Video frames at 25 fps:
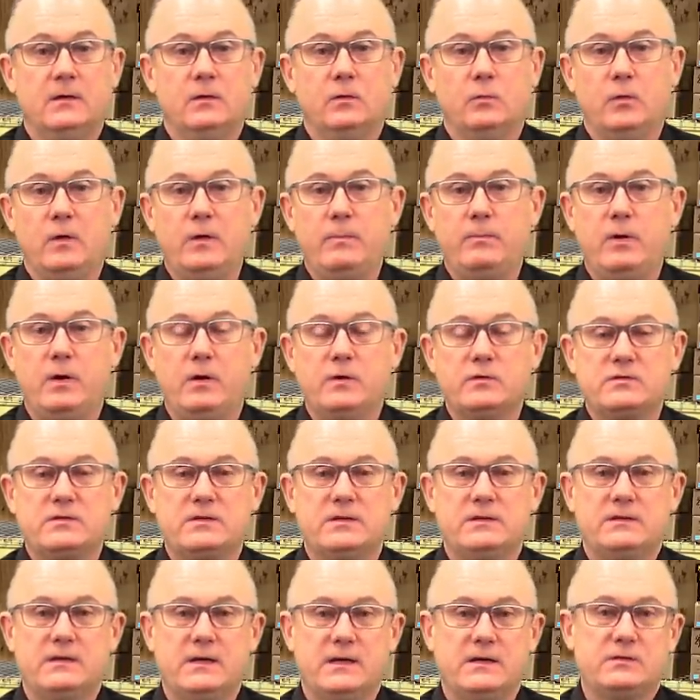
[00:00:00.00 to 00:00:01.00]
We
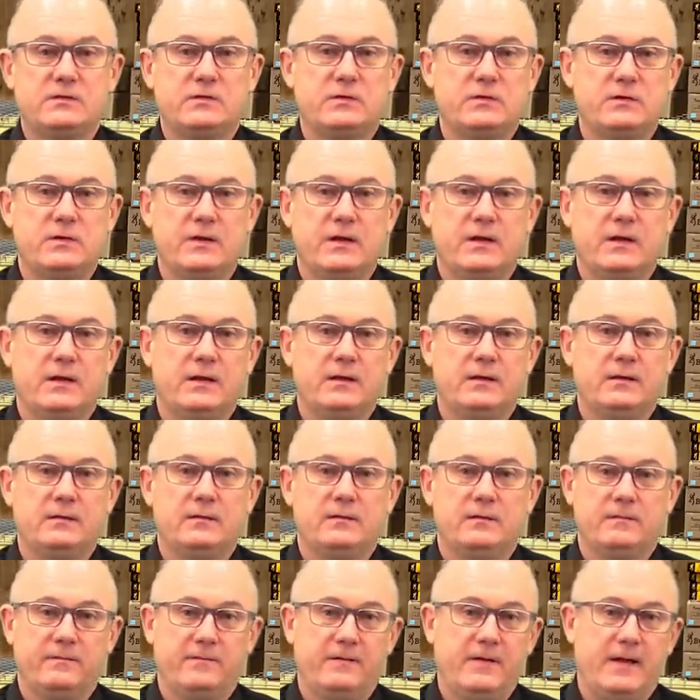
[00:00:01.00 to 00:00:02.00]
posted yesterday
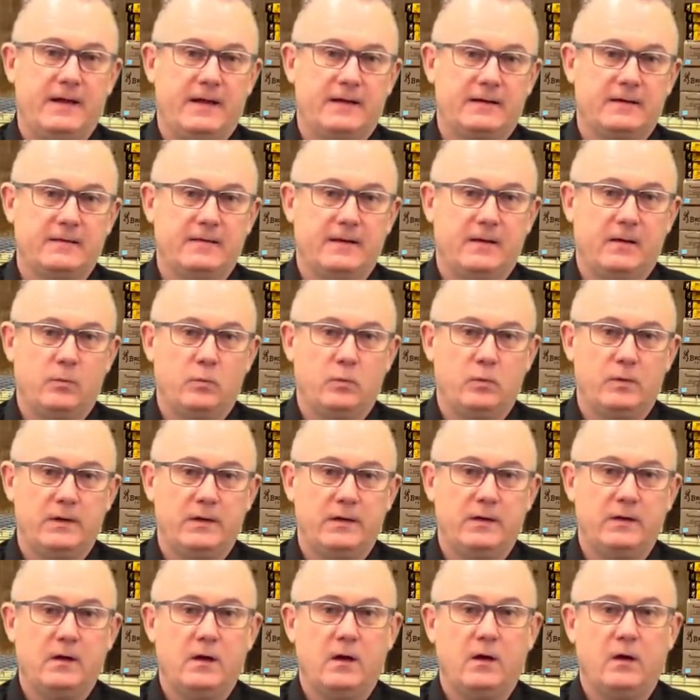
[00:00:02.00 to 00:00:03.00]
the fact that
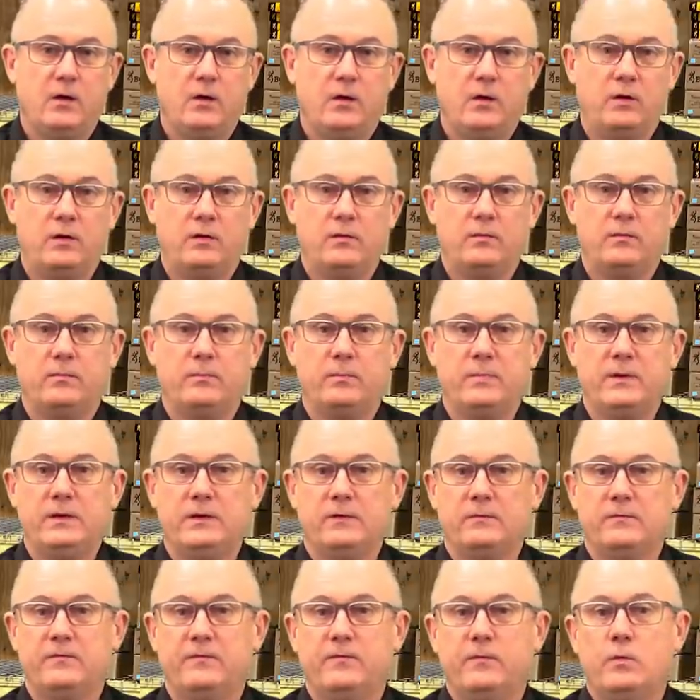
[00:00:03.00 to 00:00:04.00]
we are
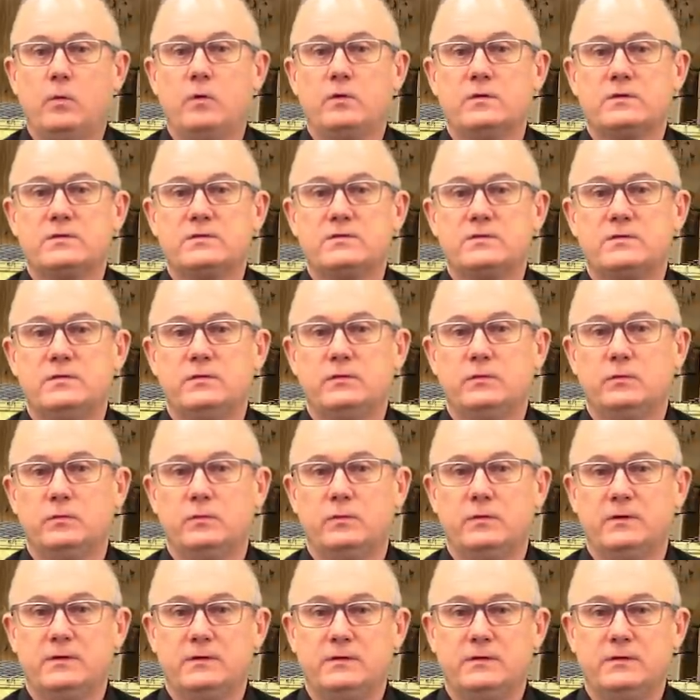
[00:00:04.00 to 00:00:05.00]
being forced to
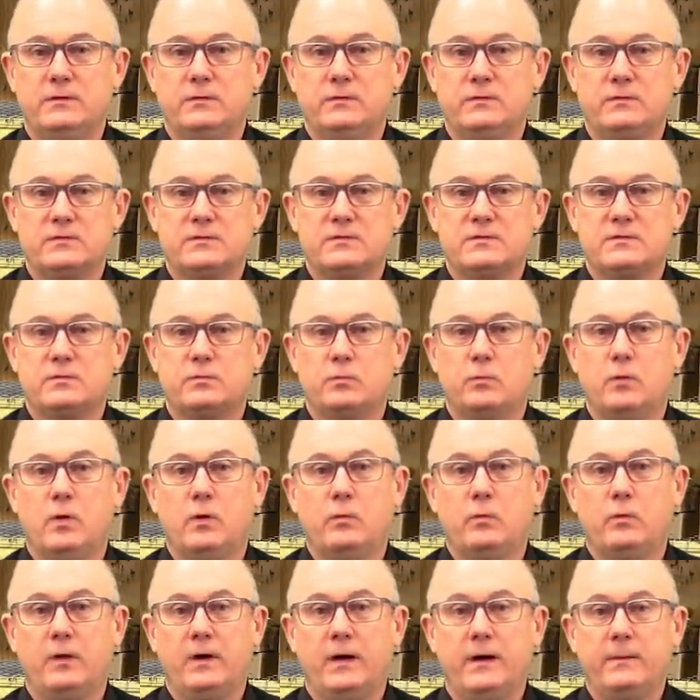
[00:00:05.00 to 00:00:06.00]
reduce
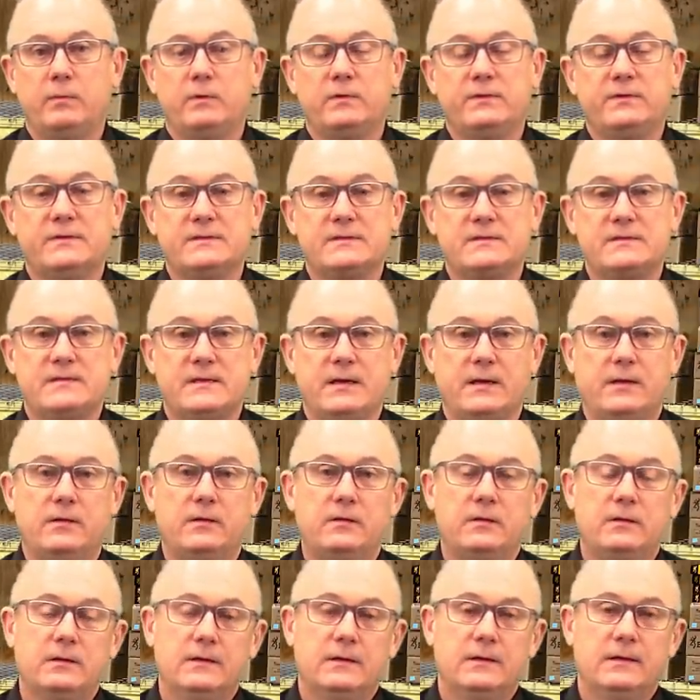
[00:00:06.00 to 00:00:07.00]
what we're able to
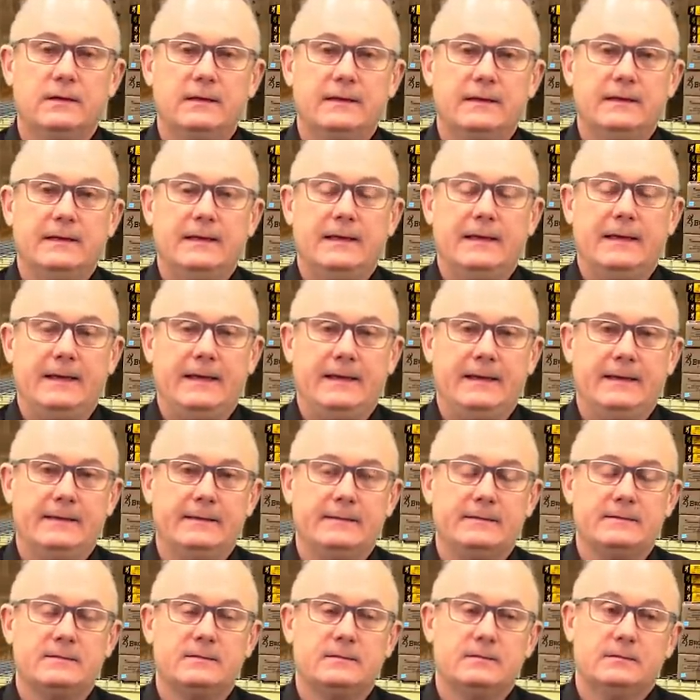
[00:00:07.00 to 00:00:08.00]
sell,
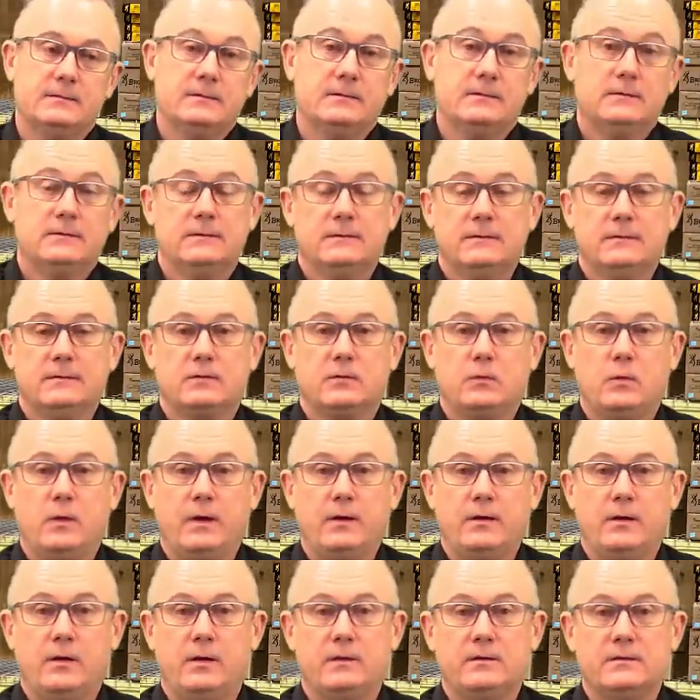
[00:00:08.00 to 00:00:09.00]
and
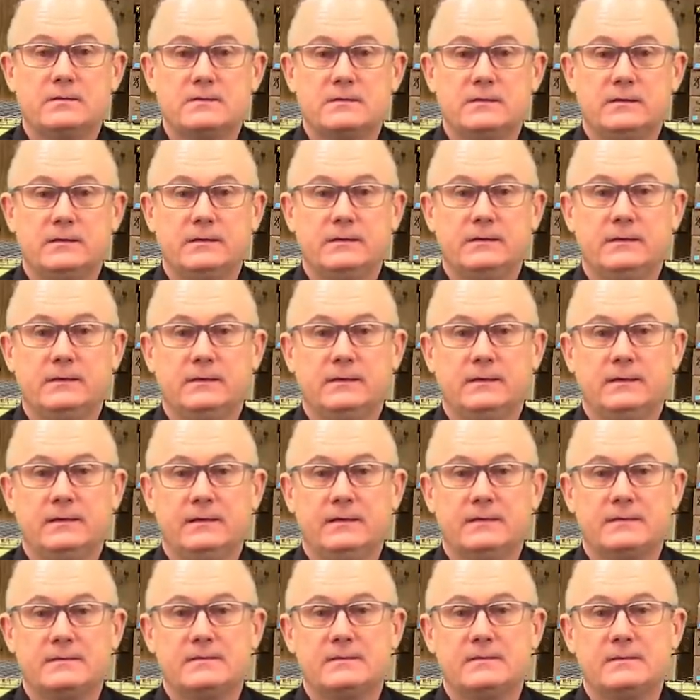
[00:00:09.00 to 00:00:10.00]
quite honestly,
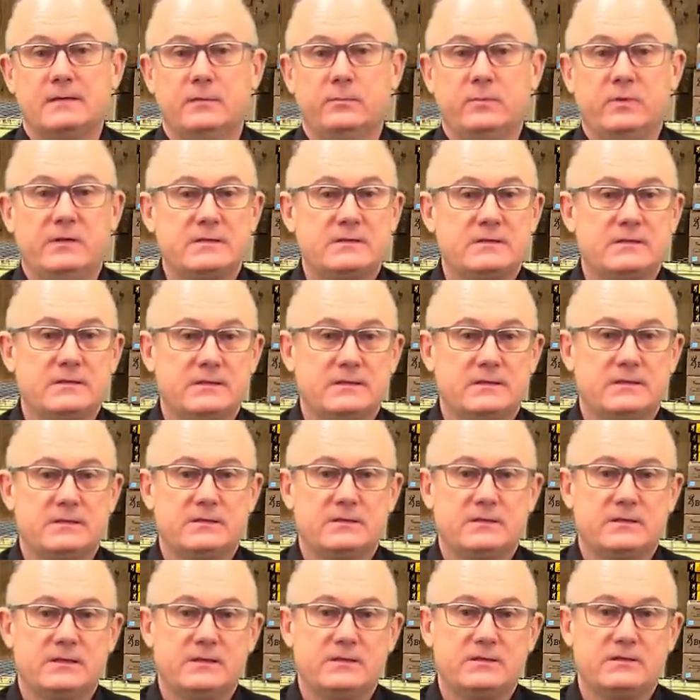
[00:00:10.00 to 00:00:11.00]
it's a business
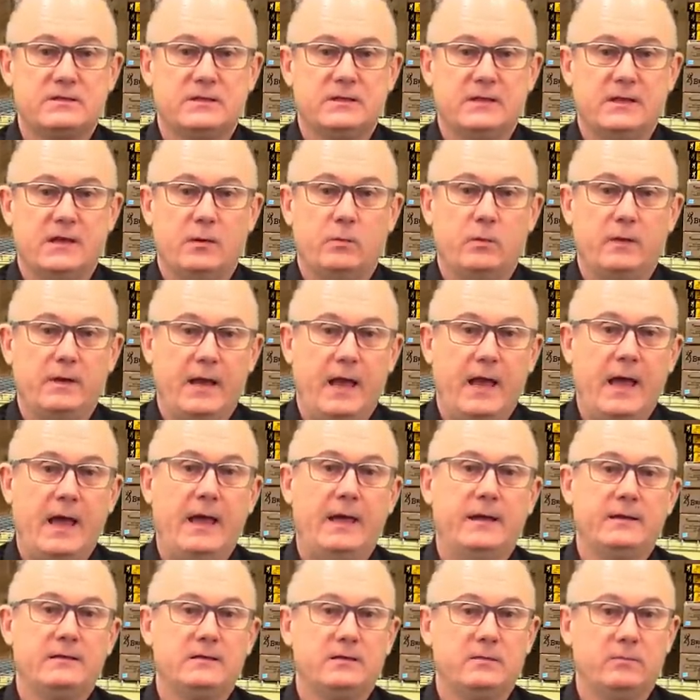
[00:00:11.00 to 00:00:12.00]
decision that we
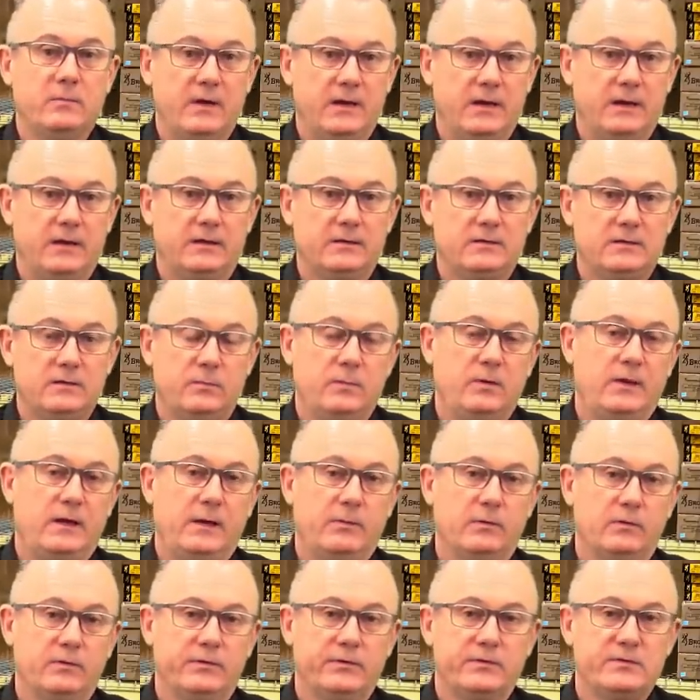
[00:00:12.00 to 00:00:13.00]
had to make to be
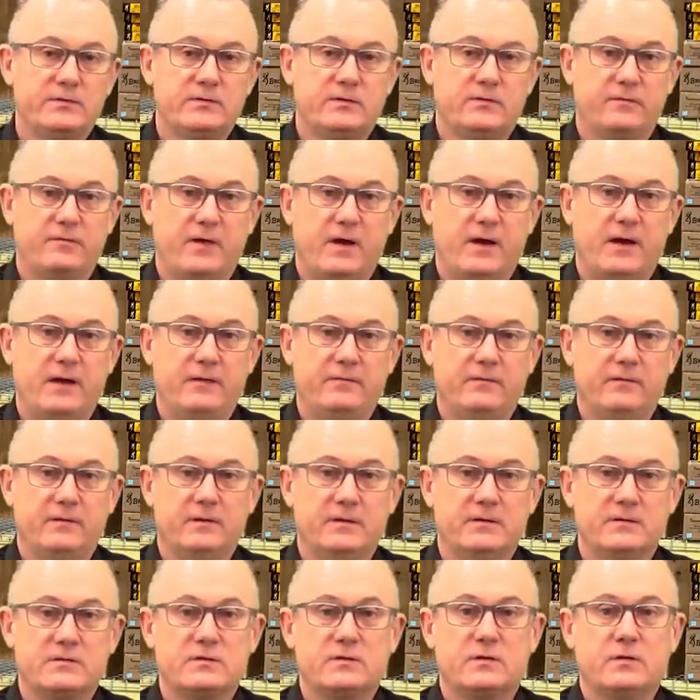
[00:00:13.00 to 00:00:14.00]
able to survive in
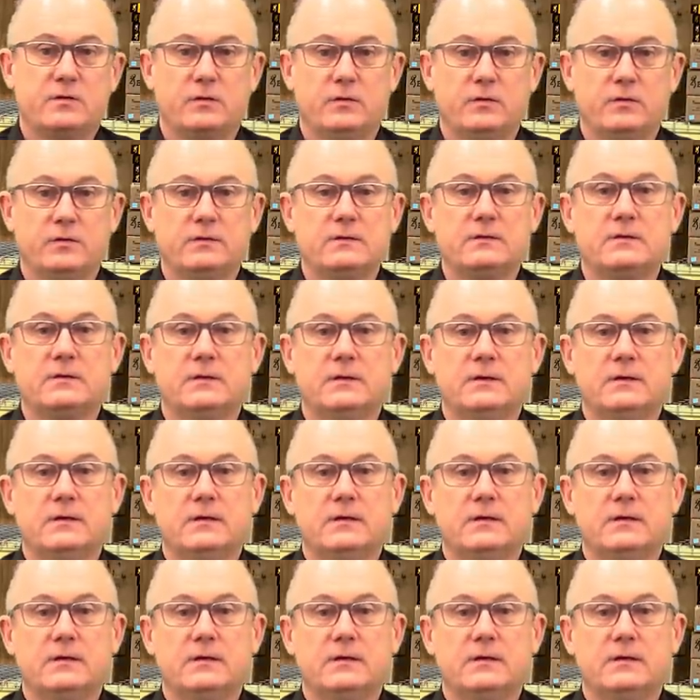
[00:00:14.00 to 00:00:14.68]
this current